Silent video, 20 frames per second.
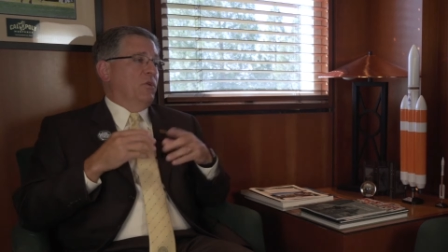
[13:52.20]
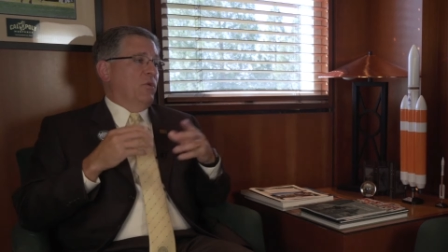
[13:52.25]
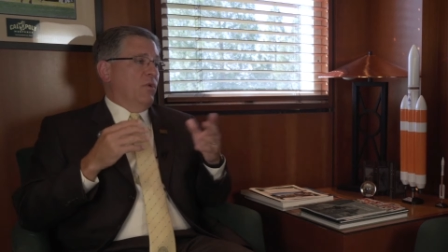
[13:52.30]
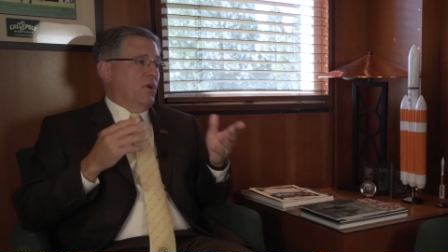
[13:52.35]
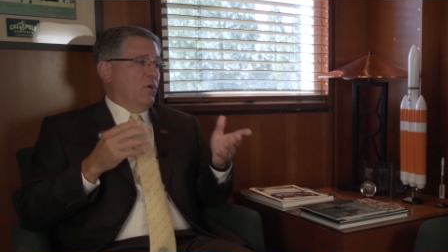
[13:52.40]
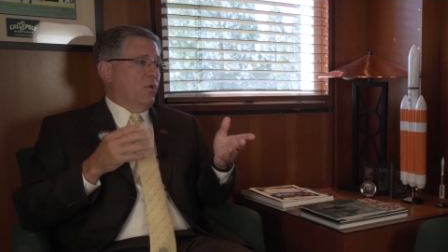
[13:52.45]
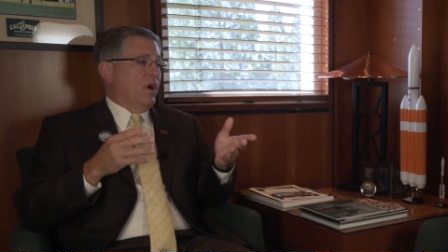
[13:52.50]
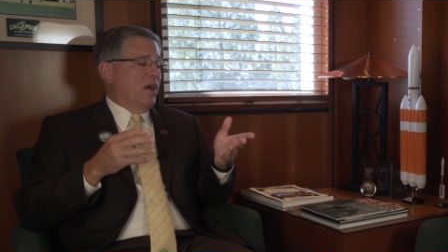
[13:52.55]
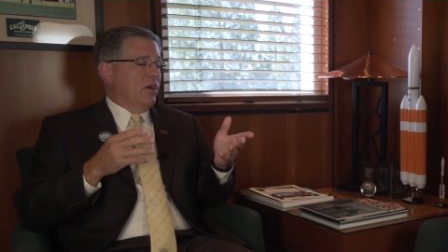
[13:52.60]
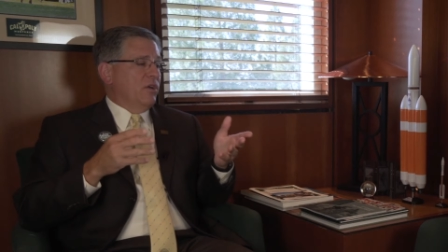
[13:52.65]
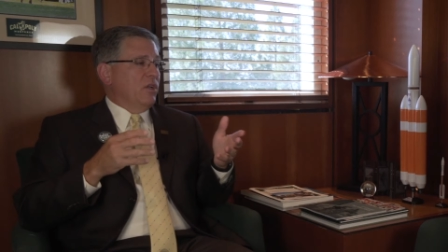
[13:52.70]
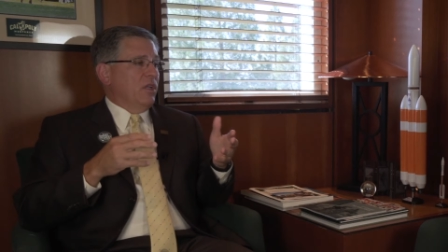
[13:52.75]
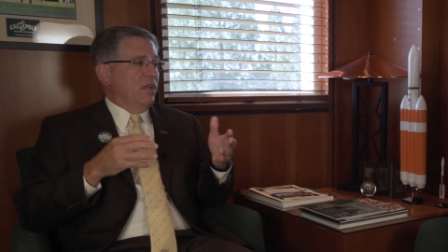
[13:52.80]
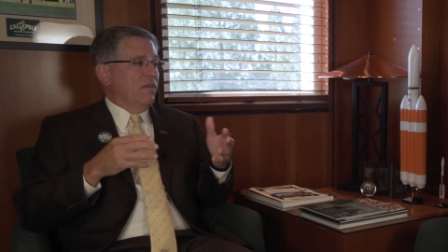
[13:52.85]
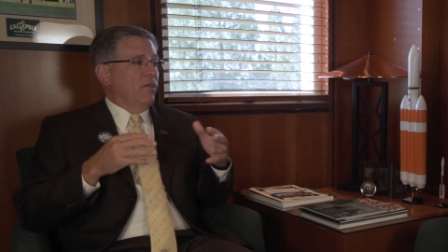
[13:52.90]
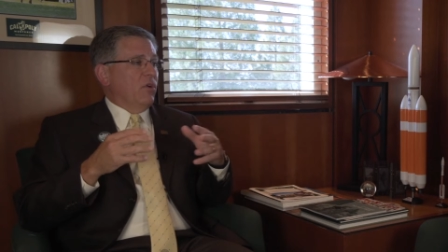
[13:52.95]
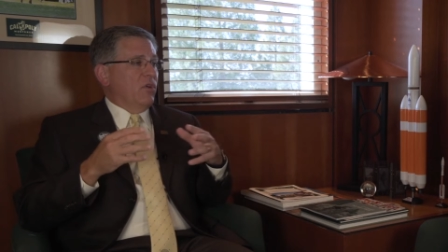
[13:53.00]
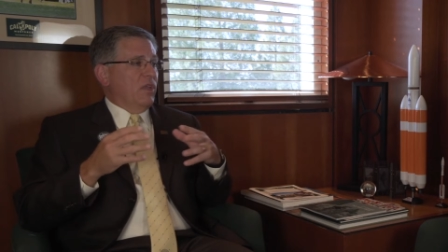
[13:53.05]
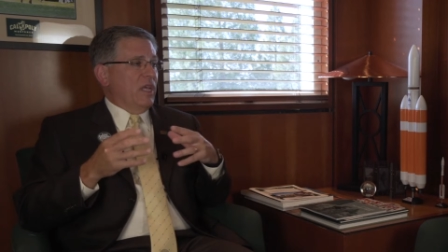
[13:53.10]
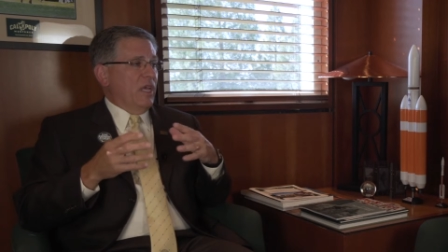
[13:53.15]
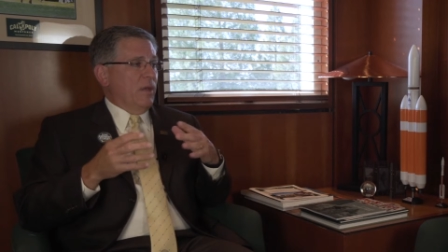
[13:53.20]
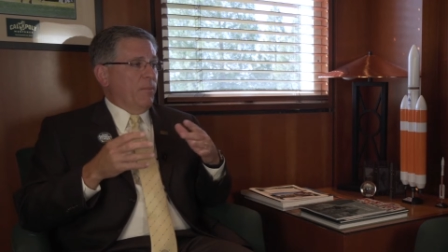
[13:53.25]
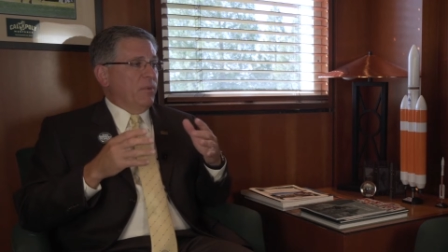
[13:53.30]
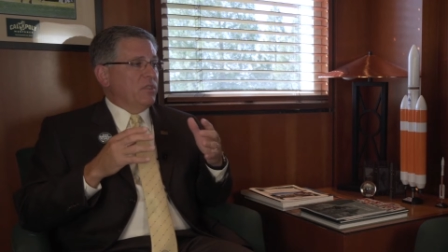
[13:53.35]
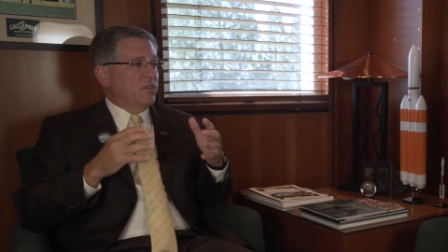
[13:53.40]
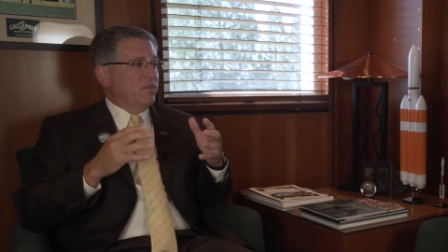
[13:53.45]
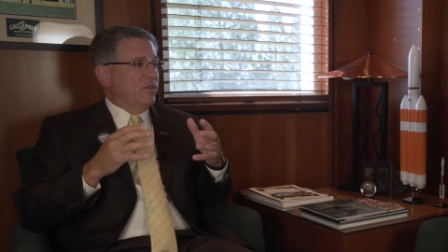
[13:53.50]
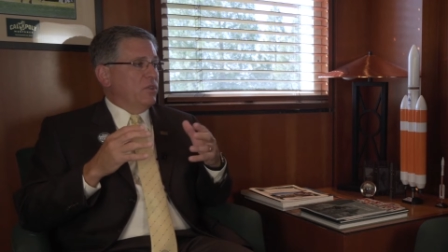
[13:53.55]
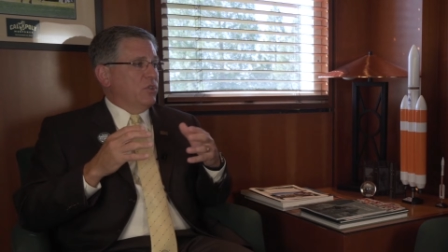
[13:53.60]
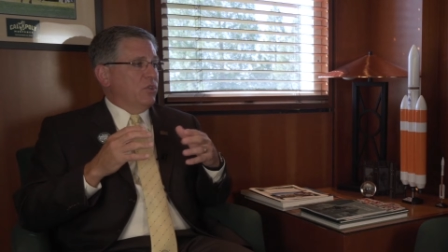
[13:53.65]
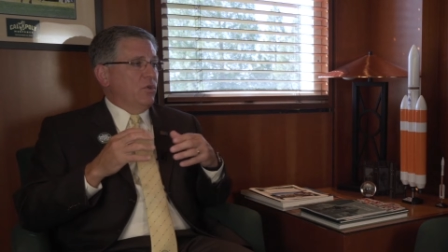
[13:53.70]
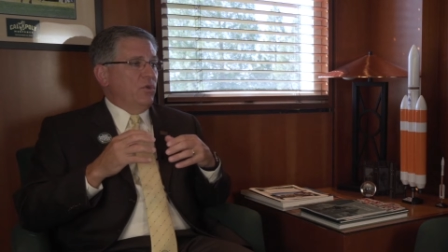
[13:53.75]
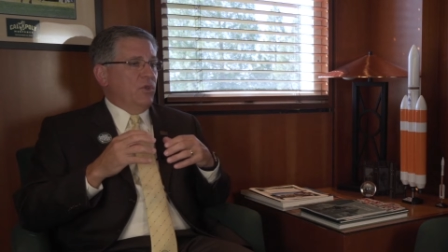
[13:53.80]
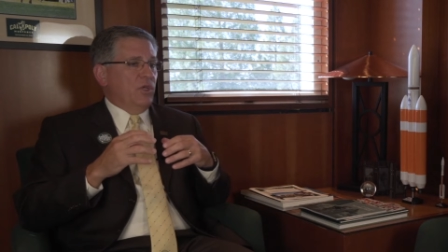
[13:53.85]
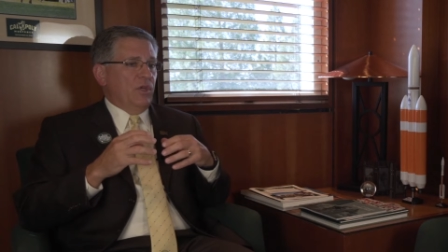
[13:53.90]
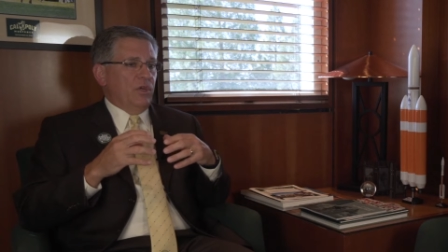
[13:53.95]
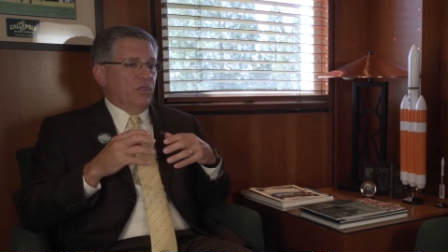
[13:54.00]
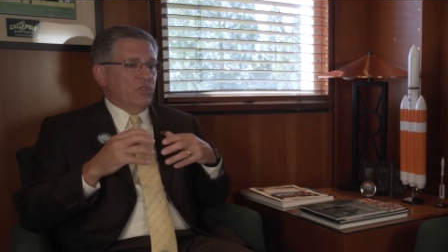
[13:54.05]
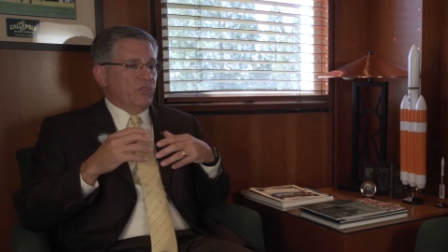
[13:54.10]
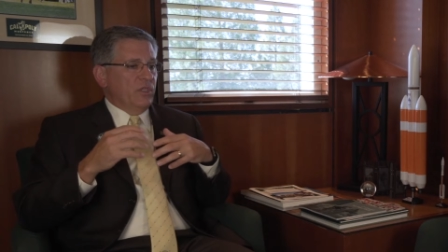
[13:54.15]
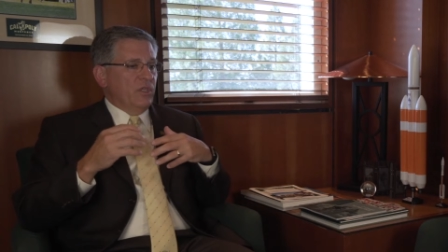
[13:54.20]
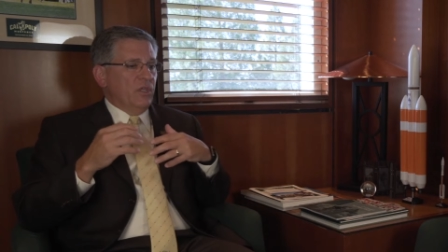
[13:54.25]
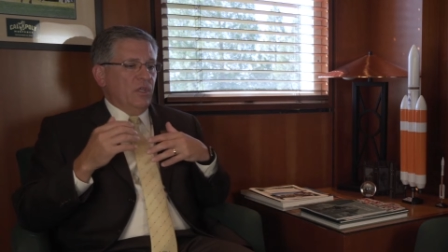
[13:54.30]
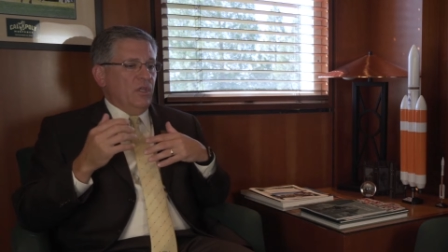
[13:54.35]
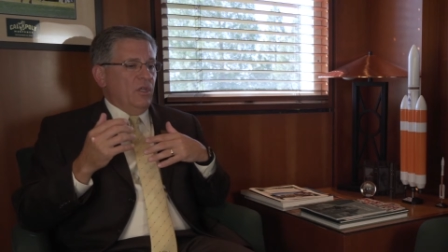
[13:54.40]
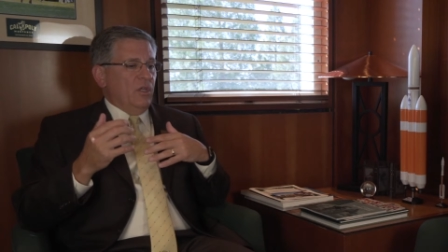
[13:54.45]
They're required to live on campus for two years.